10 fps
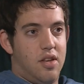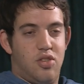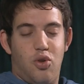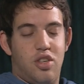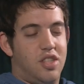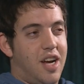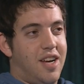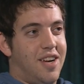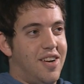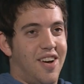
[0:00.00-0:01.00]
It's not
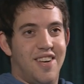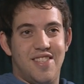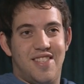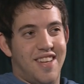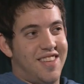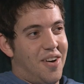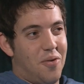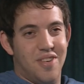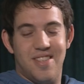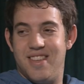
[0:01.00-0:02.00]
Jakey. I just said
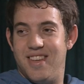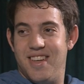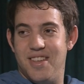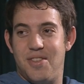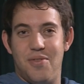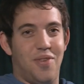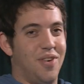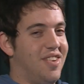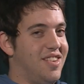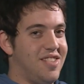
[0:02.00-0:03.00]
that once in an
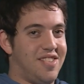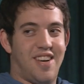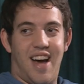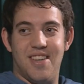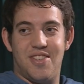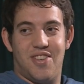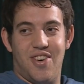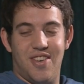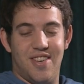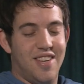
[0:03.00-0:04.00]
interview and it just caught
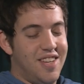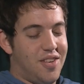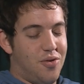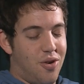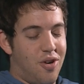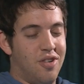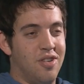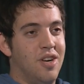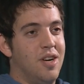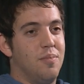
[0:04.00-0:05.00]

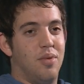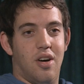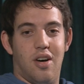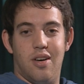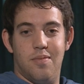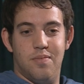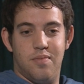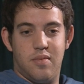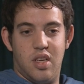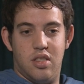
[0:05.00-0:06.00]
on. But
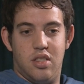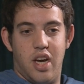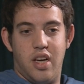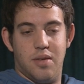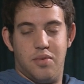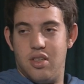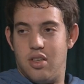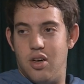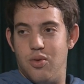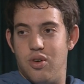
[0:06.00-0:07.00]
it's Jacobs
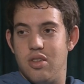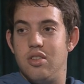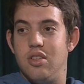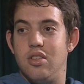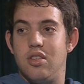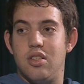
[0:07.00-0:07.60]
and Co. watches.